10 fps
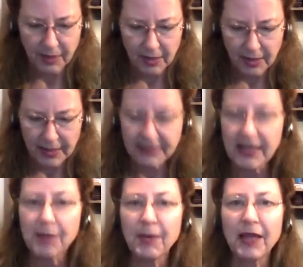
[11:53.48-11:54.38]

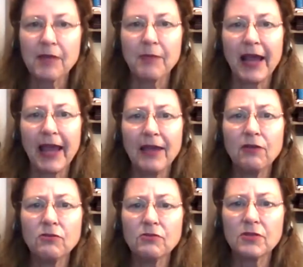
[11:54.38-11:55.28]
edema in my
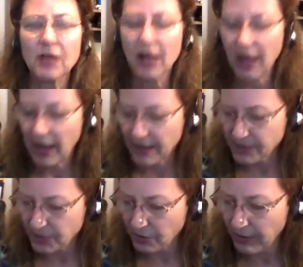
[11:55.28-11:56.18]
ankles. I
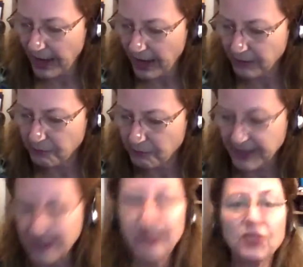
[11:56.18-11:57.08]
still had, my
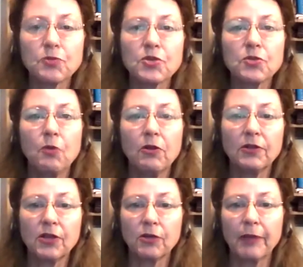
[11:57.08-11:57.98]
knees were swollen
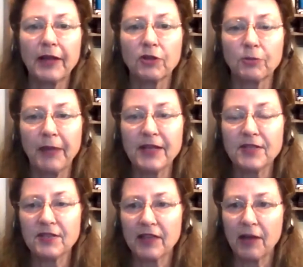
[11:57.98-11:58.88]
on a regular
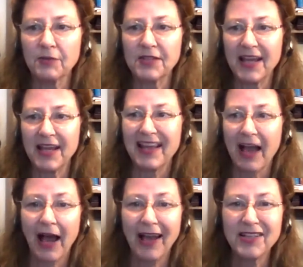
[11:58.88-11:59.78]
basis. I was taking
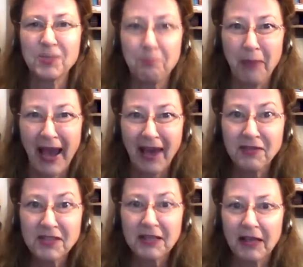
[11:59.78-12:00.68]
ice baths
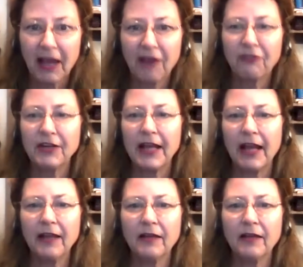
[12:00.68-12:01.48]
every day,